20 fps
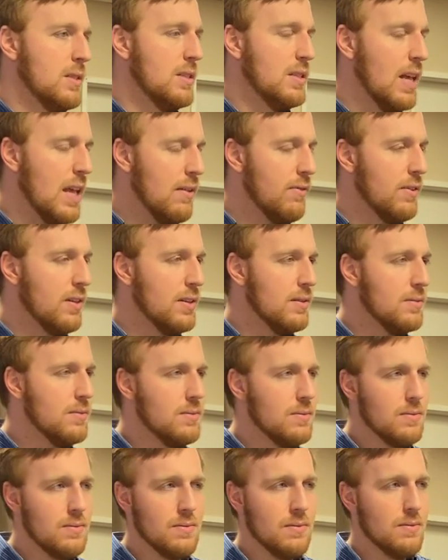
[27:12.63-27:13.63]
David,
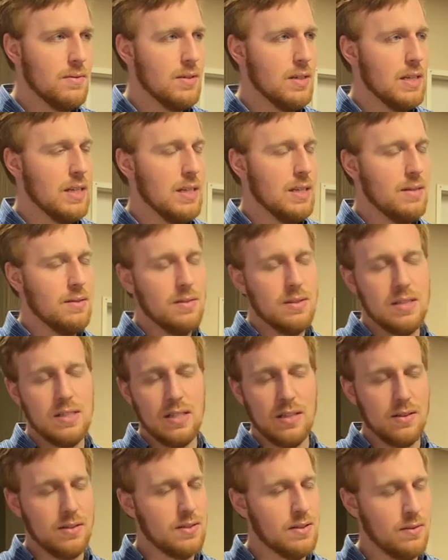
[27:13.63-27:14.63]

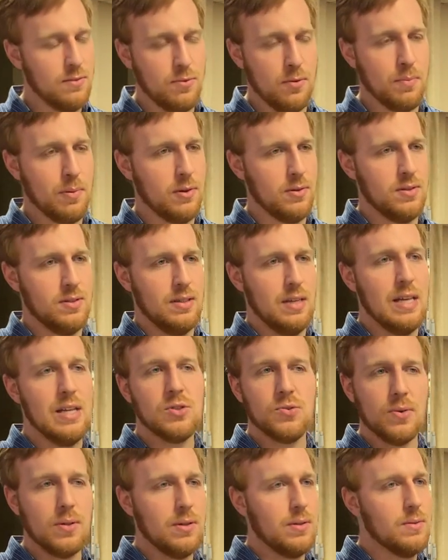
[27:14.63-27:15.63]
still a sinful person.
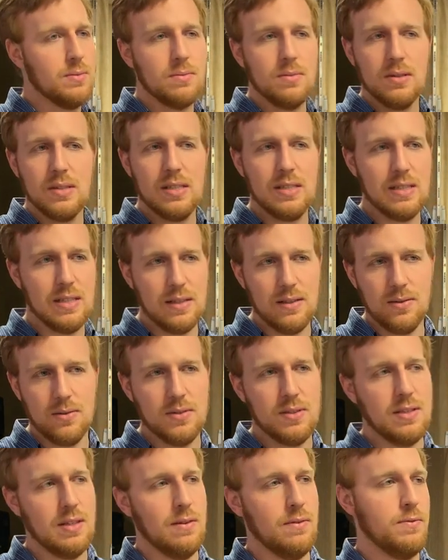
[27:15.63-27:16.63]
Israel, still
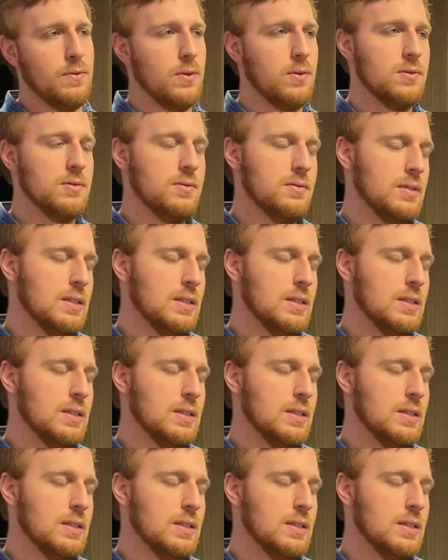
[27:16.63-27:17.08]
sinful.